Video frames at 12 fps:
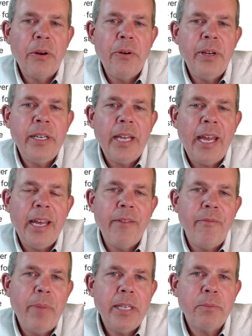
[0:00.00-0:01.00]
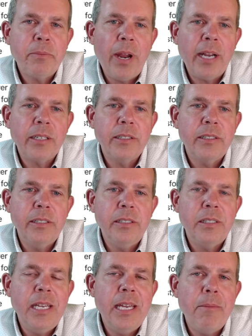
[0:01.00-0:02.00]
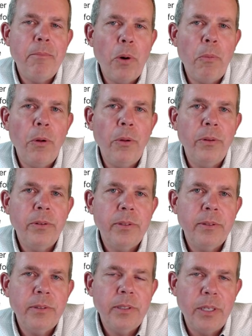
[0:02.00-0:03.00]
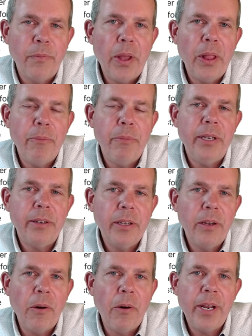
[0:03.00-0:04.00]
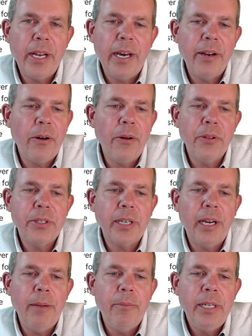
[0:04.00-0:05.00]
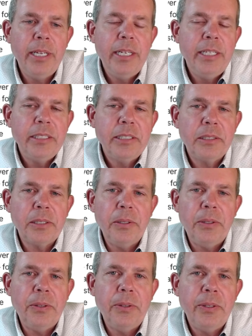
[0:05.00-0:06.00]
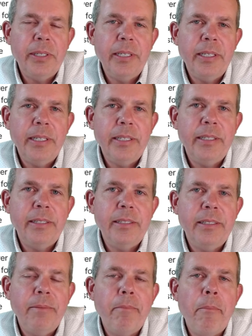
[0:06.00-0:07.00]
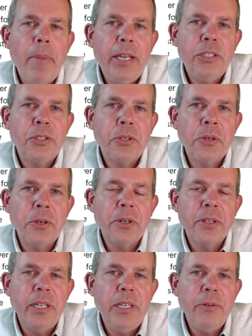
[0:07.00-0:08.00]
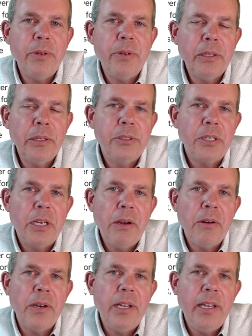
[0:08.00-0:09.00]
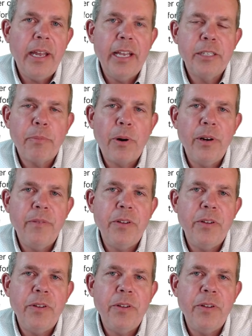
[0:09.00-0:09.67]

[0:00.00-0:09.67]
going to have best practices in mobile development going on all the time. So, make sure that you include security as part of